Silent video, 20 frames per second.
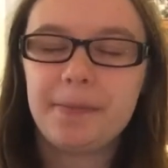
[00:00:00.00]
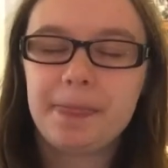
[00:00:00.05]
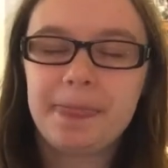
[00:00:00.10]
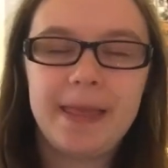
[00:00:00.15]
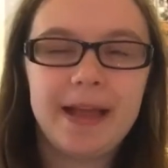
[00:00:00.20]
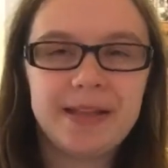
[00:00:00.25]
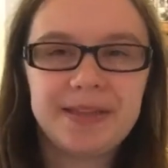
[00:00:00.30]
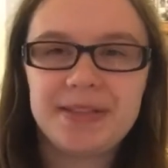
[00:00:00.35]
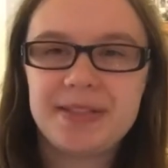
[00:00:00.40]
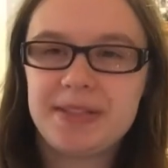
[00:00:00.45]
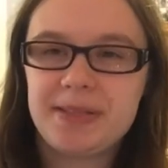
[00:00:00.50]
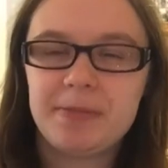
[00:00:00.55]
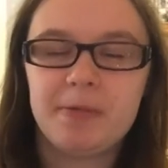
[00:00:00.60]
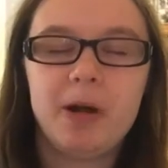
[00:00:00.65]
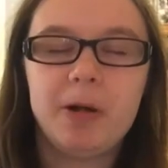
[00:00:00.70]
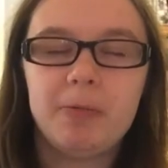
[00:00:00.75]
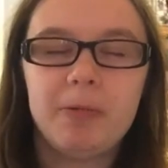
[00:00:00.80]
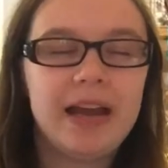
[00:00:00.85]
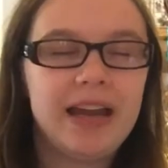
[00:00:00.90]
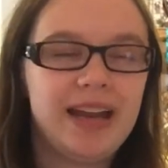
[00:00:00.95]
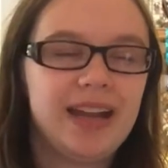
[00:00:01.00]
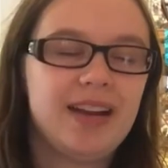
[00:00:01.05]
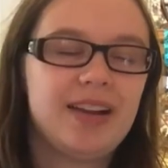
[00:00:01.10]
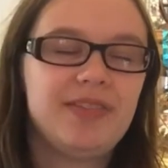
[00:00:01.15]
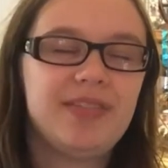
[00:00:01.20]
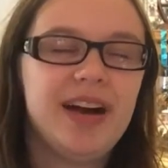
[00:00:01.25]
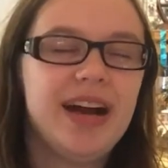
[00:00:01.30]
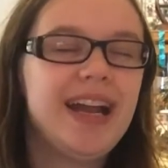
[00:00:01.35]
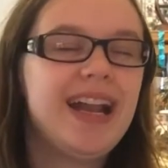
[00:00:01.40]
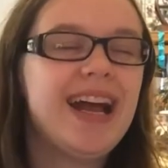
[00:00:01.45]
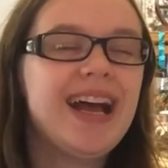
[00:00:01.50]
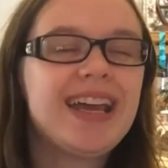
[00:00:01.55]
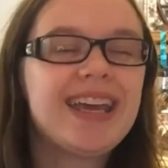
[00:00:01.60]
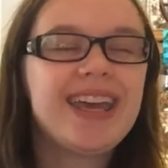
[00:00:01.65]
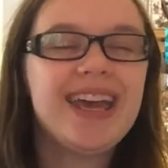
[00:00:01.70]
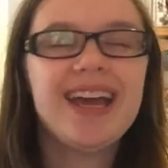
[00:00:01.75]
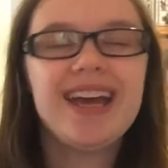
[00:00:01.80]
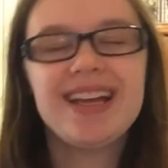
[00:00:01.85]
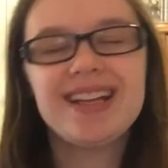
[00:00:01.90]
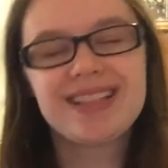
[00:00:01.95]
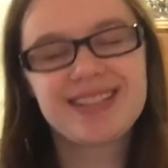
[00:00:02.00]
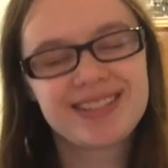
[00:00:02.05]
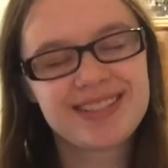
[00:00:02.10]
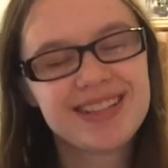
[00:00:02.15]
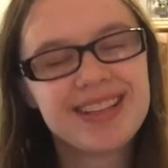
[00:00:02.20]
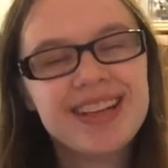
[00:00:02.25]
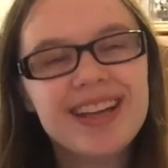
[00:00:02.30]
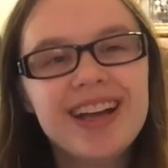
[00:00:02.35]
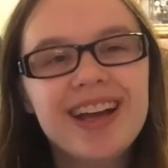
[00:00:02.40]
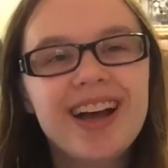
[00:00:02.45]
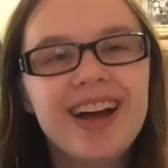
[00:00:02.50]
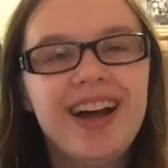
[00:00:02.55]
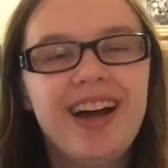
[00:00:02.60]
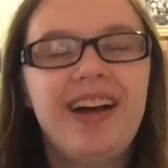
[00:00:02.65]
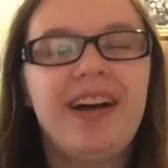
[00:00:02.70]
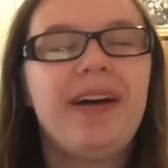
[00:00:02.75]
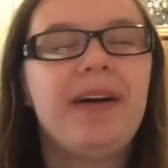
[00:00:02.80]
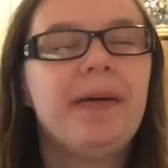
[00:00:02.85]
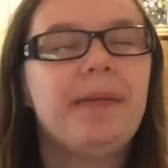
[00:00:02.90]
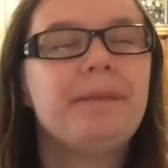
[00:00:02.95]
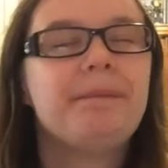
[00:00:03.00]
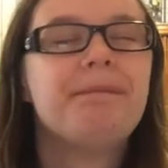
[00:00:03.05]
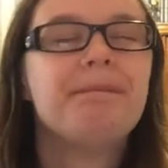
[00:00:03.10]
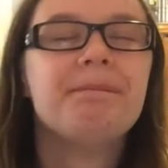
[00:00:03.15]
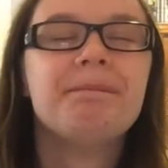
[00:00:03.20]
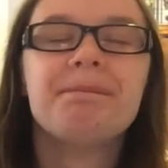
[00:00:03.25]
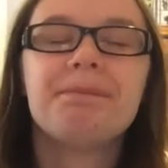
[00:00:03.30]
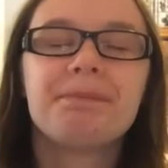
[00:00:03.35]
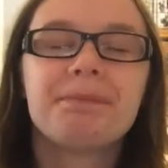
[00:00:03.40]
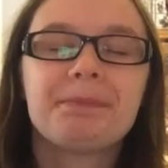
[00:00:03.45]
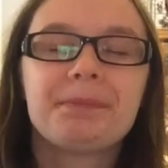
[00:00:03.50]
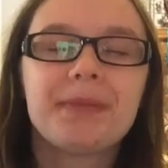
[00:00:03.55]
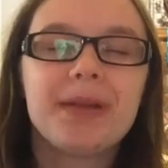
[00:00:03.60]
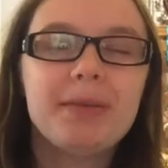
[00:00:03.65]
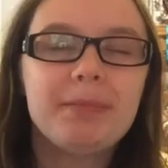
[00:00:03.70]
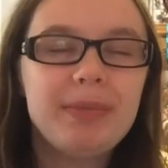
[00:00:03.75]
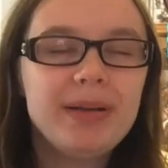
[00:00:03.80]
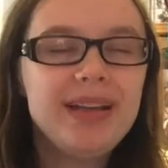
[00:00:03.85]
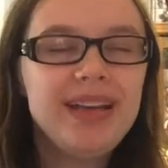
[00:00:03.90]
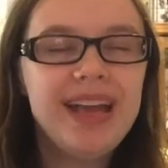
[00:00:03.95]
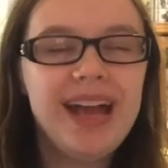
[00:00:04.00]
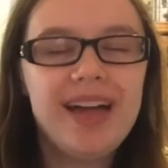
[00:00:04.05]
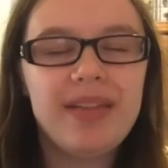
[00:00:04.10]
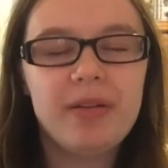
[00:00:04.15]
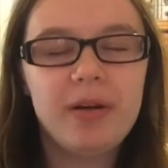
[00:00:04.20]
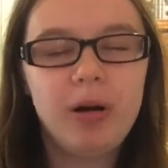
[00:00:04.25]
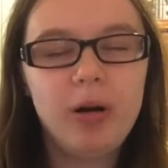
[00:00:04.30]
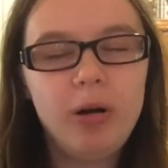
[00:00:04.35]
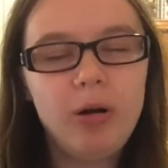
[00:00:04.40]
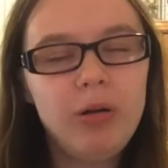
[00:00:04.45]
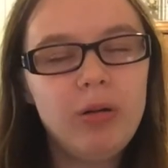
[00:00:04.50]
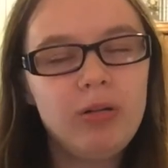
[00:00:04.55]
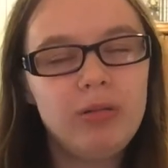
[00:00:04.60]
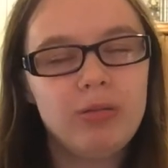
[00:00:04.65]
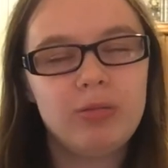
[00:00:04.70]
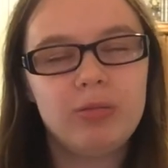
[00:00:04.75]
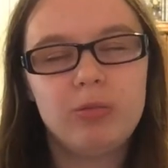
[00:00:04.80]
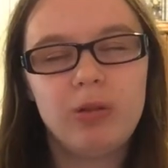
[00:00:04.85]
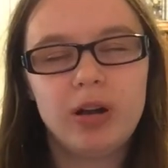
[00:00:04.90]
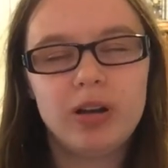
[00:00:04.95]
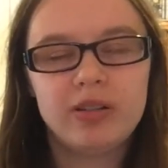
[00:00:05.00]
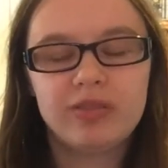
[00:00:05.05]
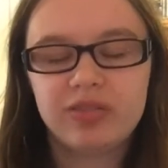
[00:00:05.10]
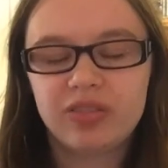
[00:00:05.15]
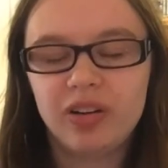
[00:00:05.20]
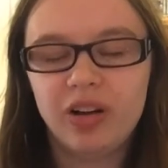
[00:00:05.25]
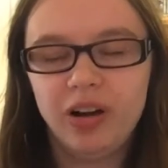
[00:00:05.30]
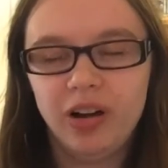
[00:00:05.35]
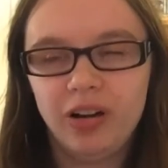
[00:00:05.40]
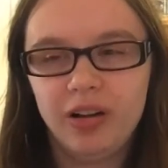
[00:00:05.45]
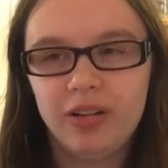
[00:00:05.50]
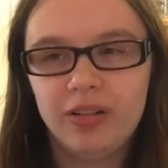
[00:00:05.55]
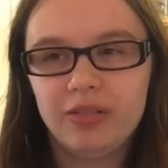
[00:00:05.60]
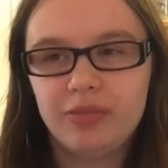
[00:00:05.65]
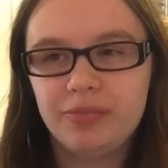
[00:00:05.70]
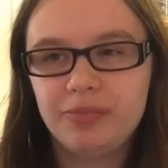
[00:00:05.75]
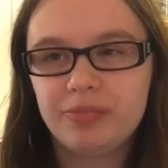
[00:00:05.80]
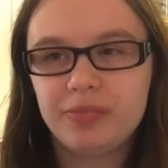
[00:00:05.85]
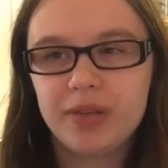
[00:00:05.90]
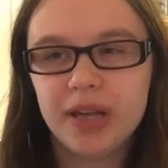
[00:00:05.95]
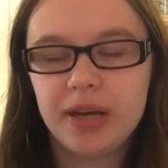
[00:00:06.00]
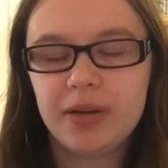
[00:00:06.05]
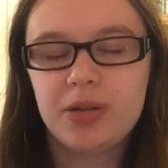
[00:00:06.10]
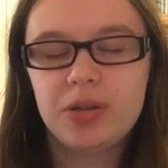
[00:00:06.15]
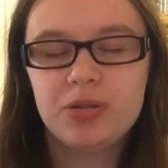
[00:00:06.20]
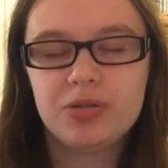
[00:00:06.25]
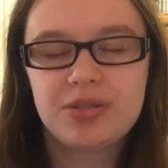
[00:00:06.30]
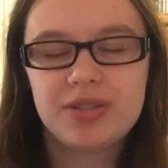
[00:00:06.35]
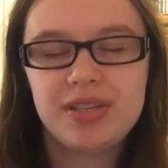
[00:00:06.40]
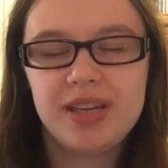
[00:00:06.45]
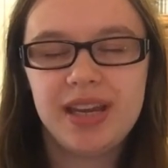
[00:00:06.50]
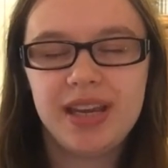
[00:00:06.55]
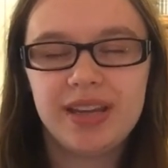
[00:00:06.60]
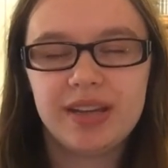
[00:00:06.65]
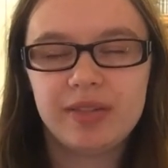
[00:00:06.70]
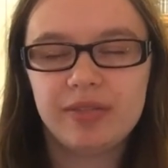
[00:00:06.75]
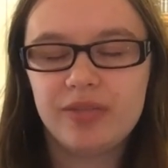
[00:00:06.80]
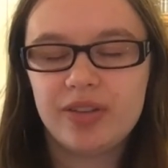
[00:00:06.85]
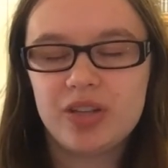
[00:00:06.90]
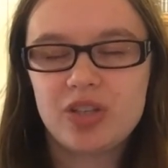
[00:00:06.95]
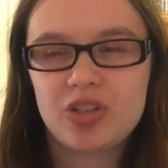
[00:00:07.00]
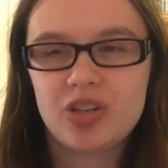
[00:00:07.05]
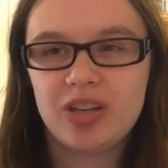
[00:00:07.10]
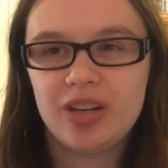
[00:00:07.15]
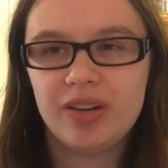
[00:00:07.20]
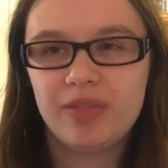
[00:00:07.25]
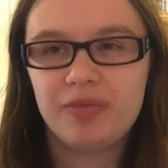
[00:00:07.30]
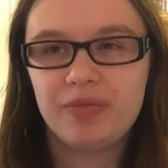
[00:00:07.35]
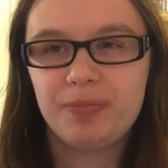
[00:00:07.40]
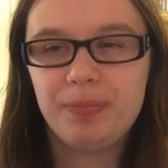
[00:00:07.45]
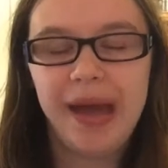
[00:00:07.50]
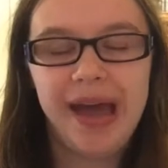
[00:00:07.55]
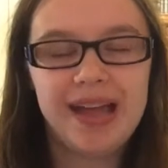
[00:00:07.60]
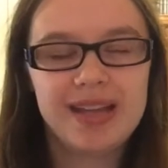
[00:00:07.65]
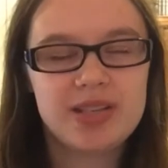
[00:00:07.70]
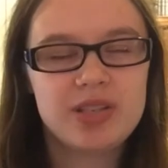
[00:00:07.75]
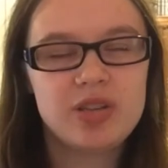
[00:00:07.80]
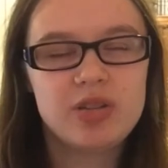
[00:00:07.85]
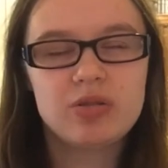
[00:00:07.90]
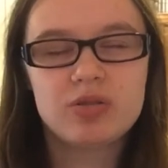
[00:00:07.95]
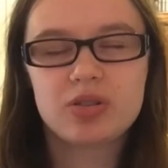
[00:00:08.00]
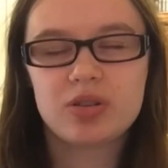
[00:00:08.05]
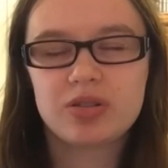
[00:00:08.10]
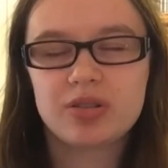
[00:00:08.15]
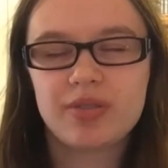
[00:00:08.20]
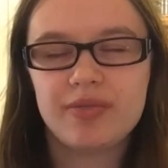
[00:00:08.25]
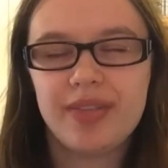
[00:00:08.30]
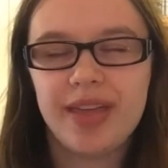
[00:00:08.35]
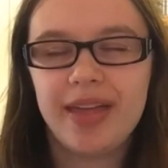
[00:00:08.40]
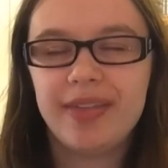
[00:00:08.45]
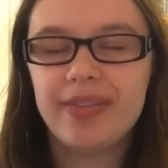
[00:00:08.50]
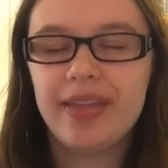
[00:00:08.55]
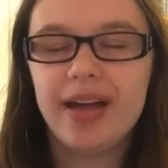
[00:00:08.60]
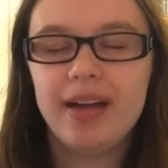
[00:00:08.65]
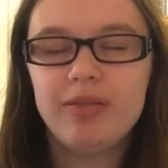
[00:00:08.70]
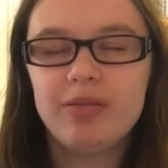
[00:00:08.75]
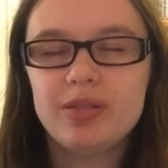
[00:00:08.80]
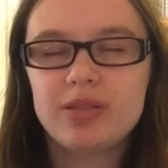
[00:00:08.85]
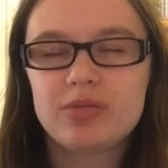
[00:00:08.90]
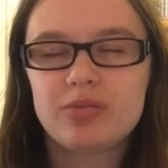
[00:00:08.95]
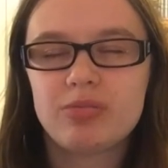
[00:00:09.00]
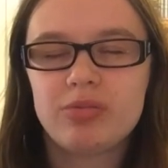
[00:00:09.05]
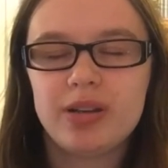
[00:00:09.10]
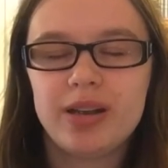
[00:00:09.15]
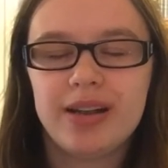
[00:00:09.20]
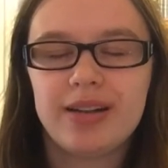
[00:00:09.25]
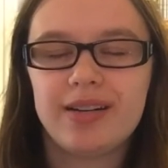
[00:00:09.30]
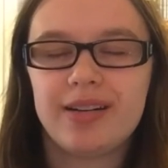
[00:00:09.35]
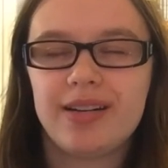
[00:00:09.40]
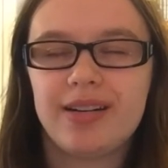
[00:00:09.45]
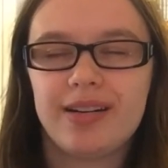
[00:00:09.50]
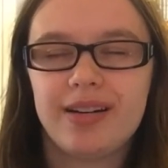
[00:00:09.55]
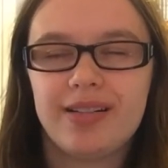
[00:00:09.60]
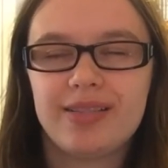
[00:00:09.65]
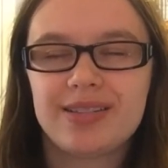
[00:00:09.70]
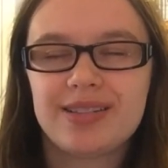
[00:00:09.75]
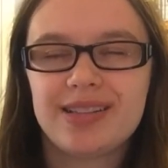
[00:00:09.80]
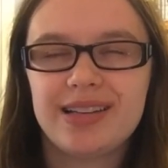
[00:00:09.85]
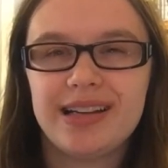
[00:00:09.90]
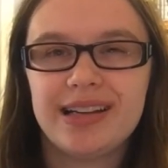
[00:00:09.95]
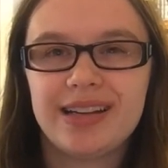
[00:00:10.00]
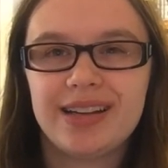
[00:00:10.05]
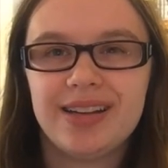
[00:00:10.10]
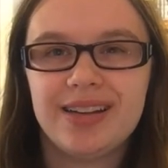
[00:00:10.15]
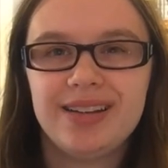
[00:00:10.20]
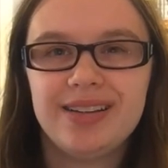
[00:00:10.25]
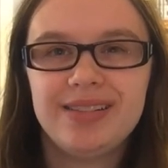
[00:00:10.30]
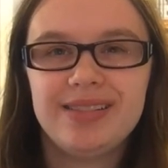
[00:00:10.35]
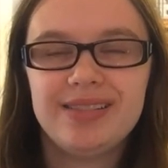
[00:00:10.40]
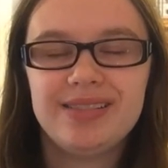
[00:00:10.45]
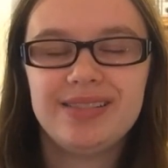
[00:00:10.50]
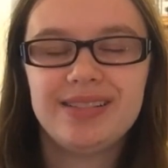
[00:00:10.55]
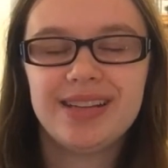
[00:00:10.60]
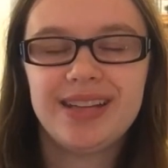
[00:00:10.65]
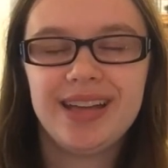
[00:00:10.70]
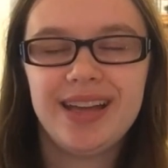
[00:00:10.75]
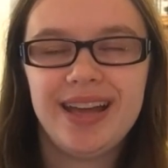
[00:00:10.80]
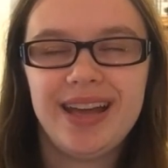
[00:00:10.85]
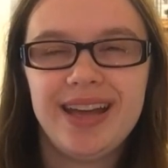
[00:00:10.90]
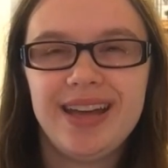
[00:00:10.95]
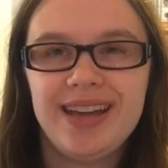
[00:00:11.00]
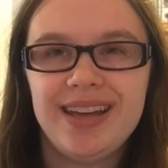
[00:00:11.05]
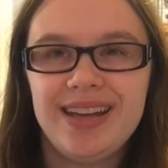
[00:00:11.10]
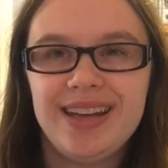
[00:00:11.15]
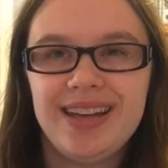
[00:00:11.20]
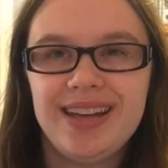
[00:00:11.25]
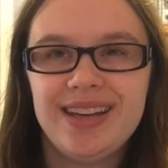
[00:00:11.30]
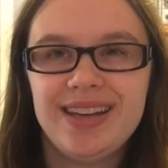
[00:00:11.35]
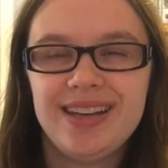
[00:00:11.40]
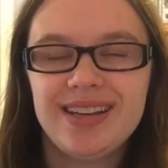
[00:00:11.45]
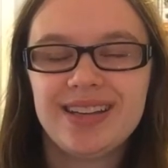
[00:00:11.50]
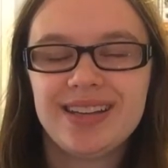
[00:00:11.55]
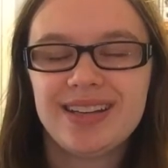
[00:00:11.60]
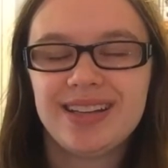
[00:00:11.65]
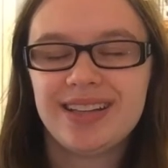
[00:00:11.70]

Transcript: That's one way to end a fight, I guess. The whole One For All Deku seeing a vision of past users of that was weird. I was like, okay.